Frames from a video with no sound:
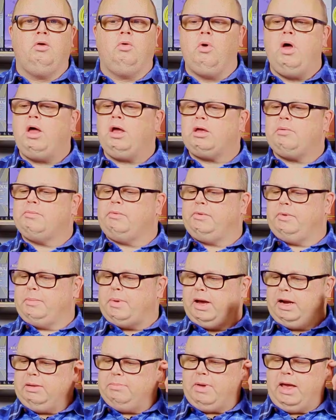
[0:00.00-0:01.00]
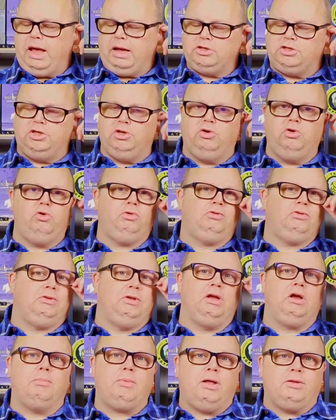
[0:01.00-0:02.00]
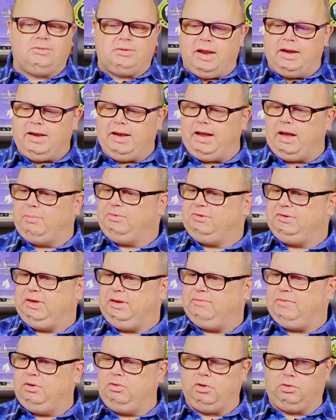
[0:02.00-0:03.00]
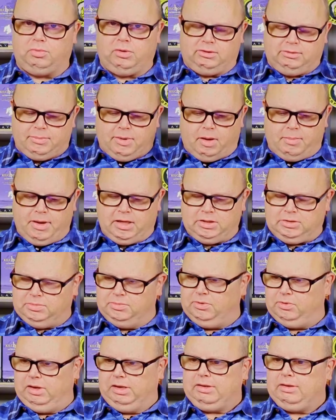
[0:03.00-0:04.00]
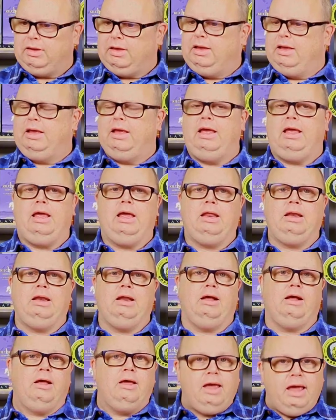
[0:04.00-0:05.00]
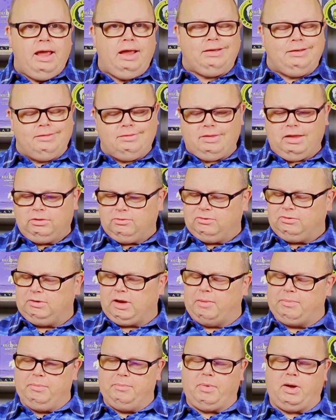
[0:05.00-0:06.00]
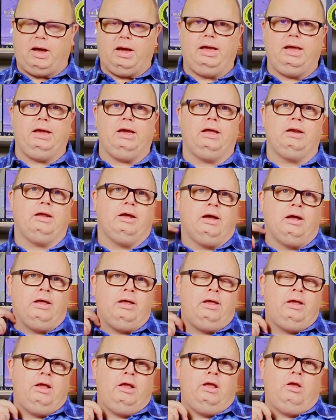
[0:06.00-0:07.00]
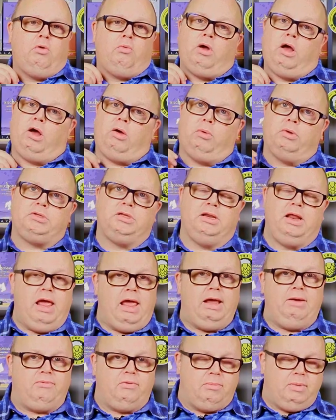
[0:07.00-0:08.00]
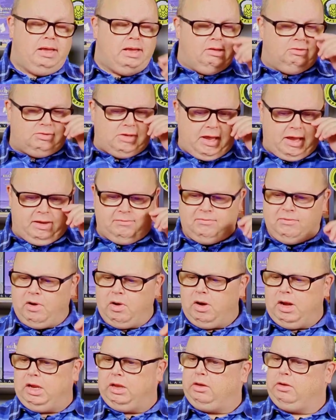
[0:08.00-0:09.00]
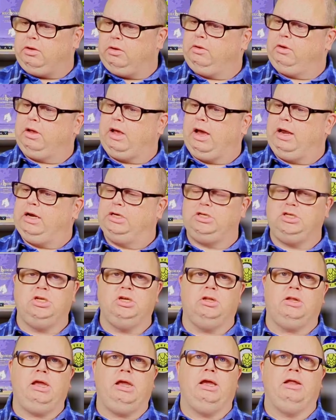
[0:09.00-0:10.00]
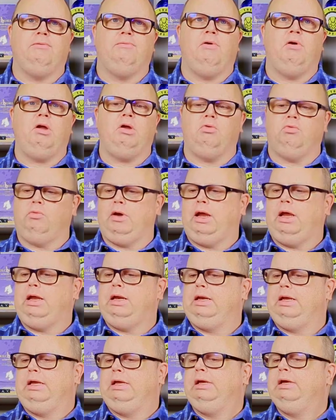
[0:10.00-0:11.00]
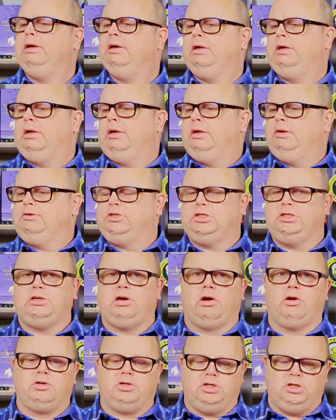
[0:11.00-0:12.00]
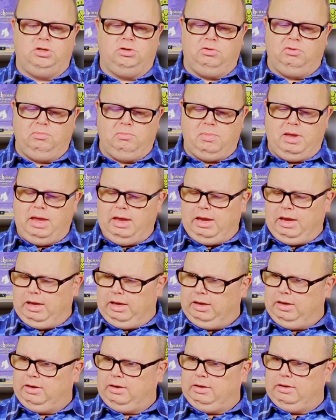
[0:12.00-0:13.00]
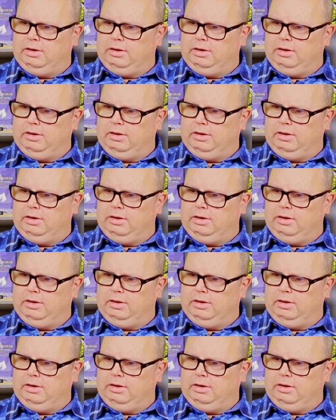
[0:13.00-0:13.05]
Welcome everybody back to Single Malt Sunday. I'm Steven, Northwest Small Batch Brewing. And hey, thanks for stopping by on what today for me is a very kind of chilly and very rainy start to May.